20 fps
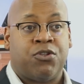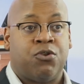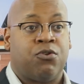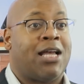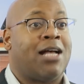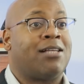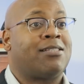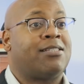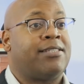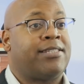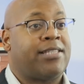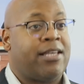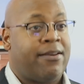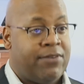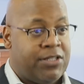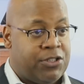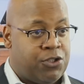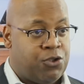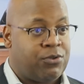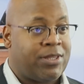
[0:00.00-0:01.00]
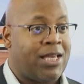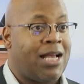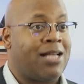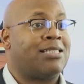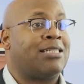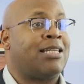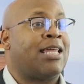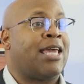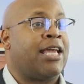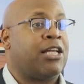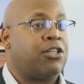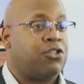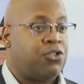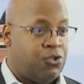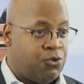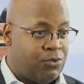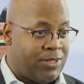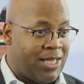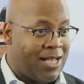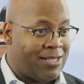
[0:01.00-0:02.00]
2007, 2008,
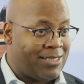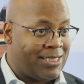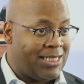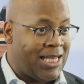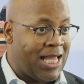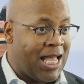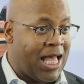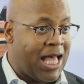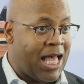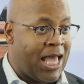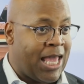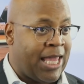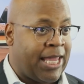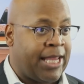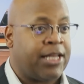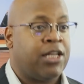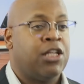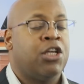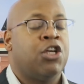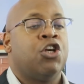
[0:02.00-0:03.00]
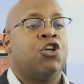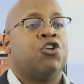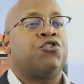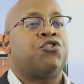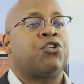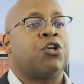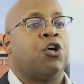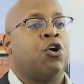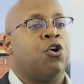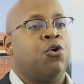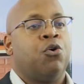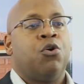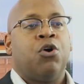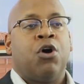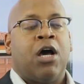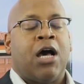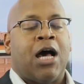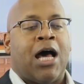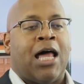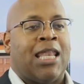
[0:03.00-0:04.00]
2009. So
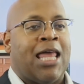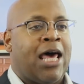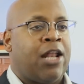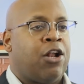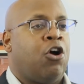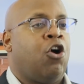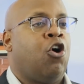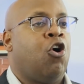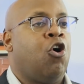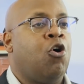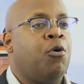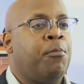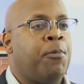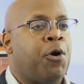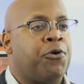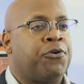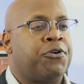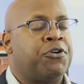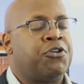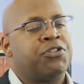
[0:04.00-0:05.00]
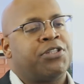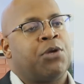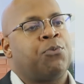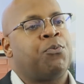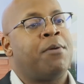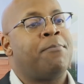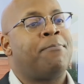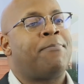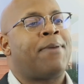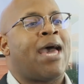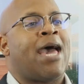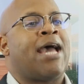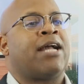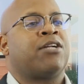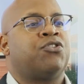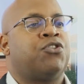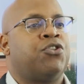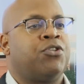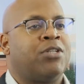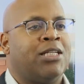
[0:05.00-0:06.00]
a lot of homeowners, they went
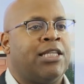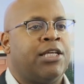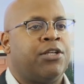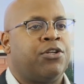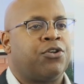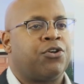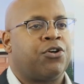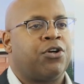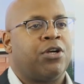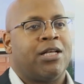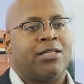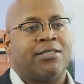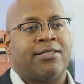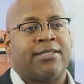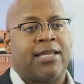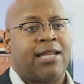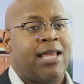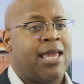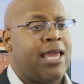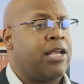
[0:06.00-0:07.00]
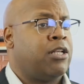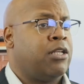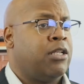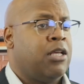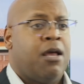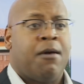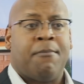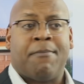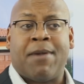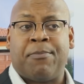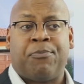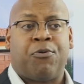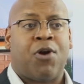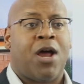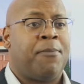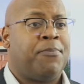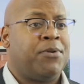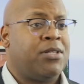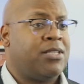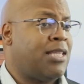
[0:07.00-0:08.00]
back to the lender and said, hey, my
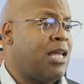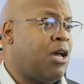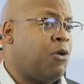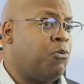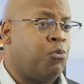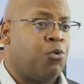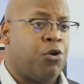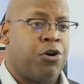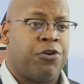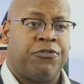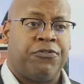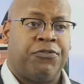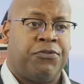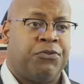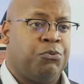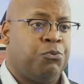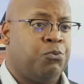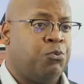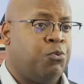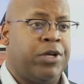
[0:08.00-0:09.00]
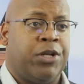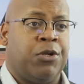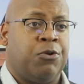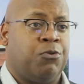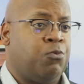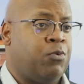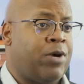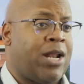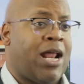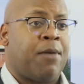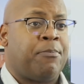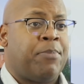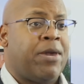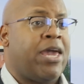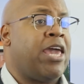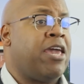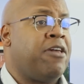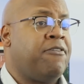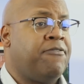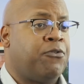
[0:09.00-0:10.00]
property is not worth what I
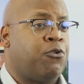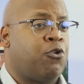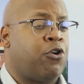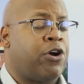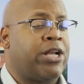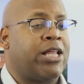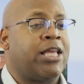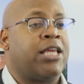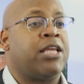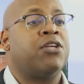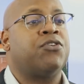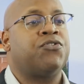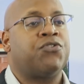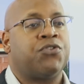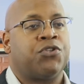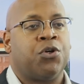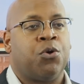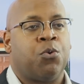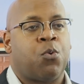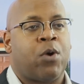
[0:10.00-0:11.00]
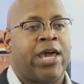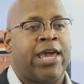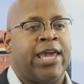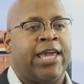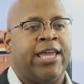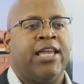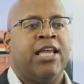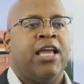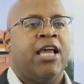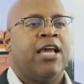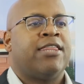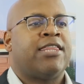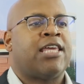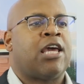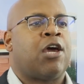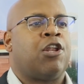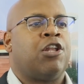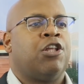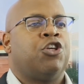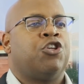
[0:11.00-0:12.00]
paid for it. Is there a way
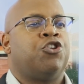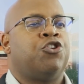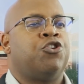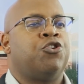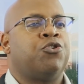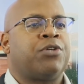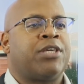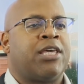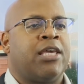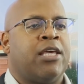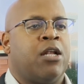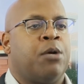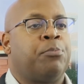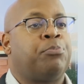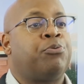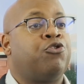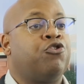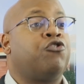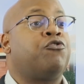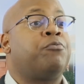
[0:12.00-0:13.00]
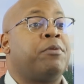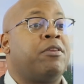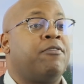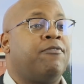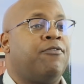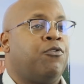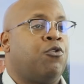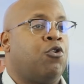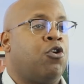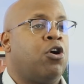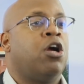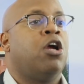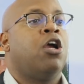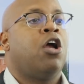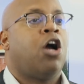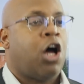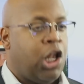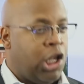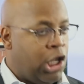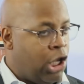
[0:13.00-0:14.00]
that you can approve me for
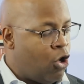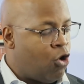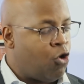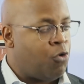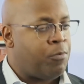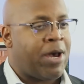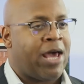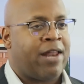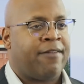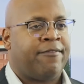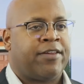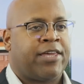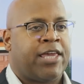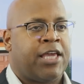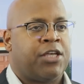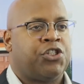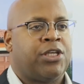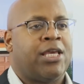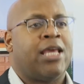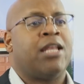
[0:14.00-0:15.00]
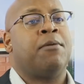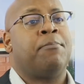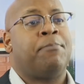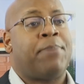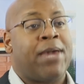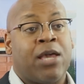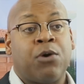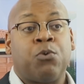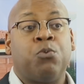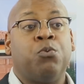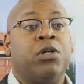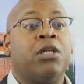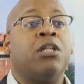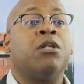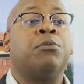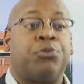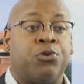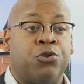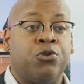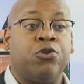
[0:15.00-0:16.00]
a loan modification? And the bank will
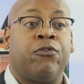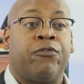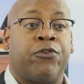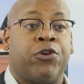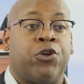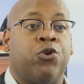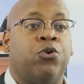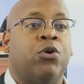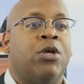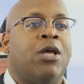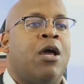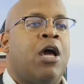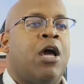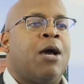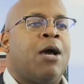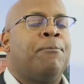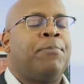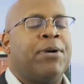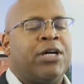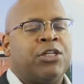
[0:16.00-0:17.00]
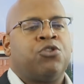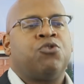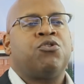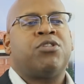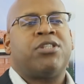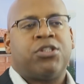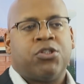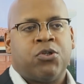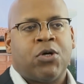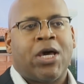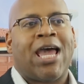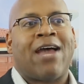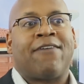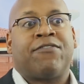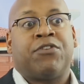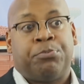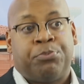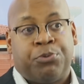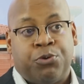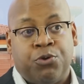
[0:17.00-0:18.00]
approve you, but you still have
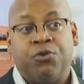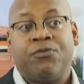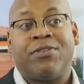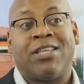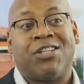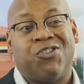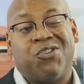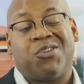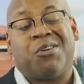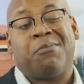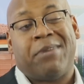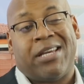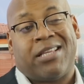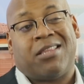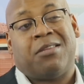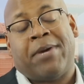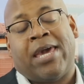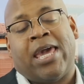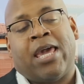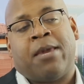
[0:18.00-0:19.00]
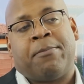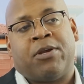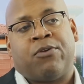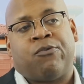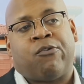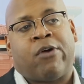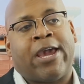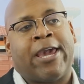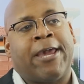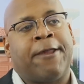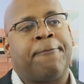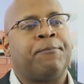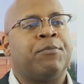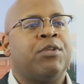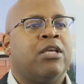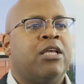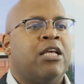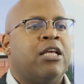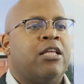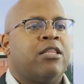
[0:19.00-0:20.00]
to prove that you can make the payment, right?
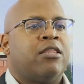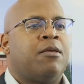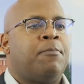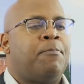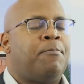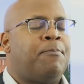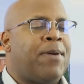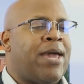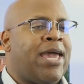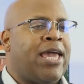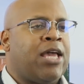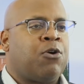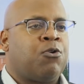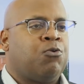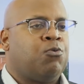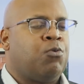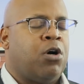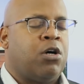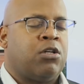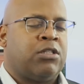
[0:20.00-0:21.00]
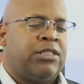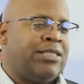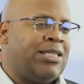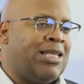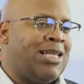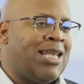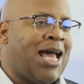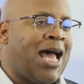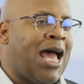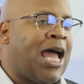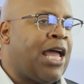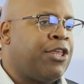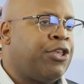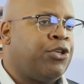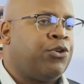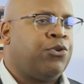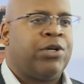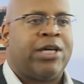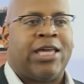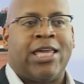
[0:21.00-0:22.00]
The bank will deny
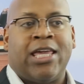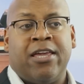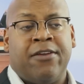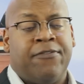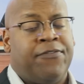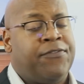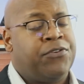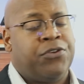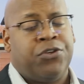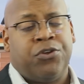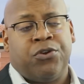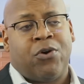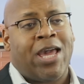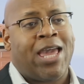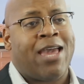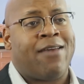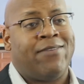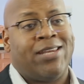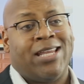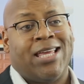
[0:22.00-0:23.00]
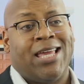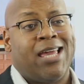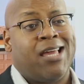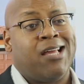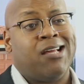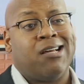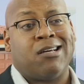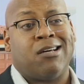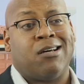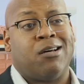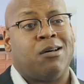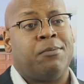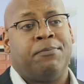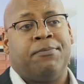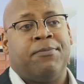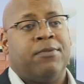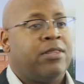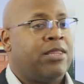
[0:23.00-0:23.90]
you if you don't have any income.